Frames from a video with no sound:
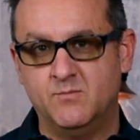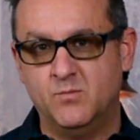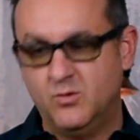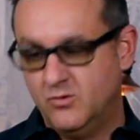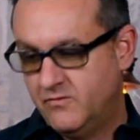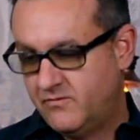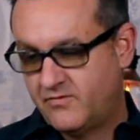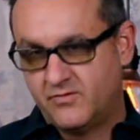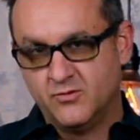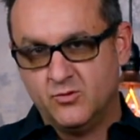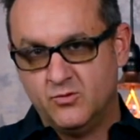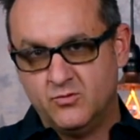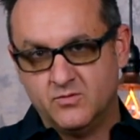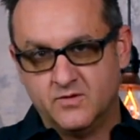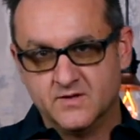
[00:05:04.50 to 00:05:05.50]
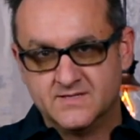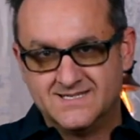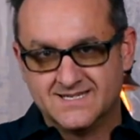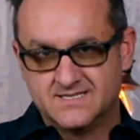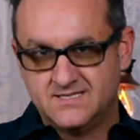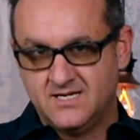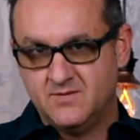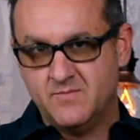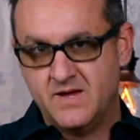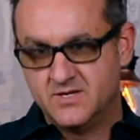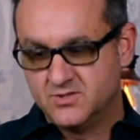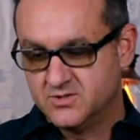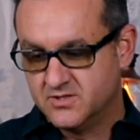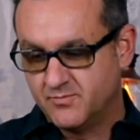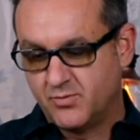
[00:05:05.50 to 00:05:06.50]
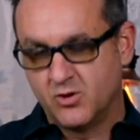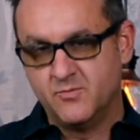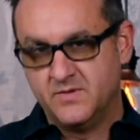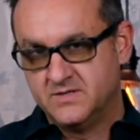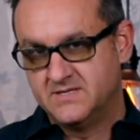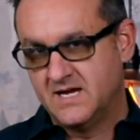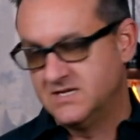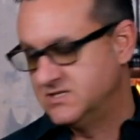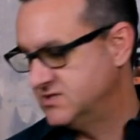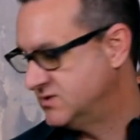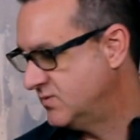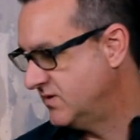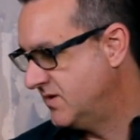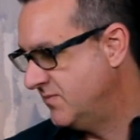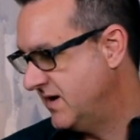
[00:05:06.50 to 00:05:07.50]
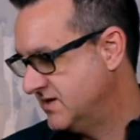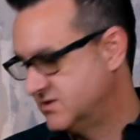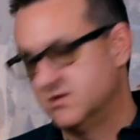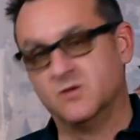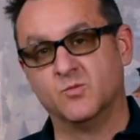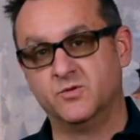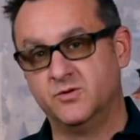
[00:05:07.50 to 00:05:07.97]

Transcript: move through the 16 measures of permutations with the bass drum.